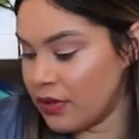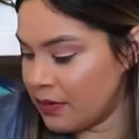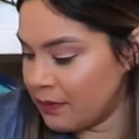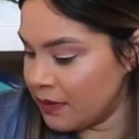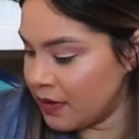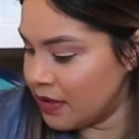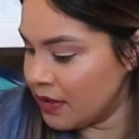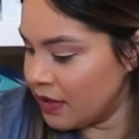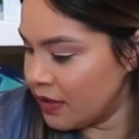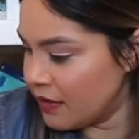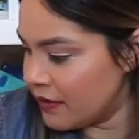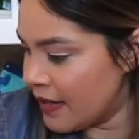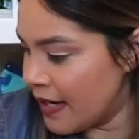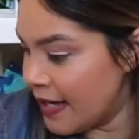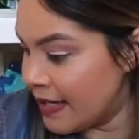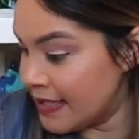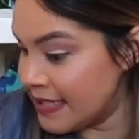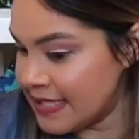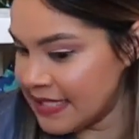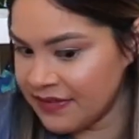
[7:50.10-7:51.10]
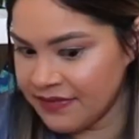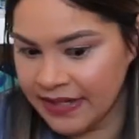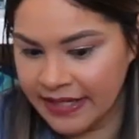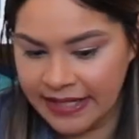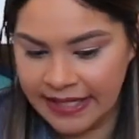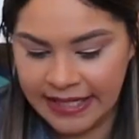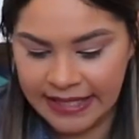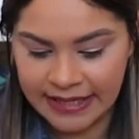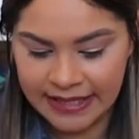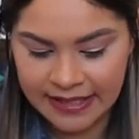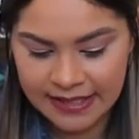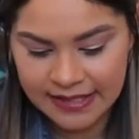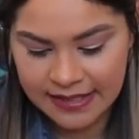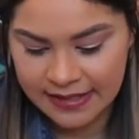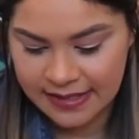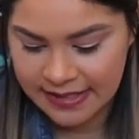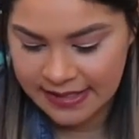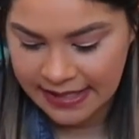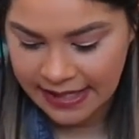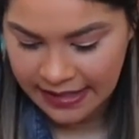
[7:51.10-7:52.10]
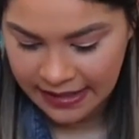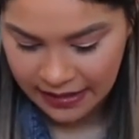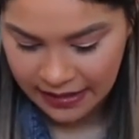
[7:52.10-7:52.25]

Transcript: I'm going to go ahead and see if I can get this set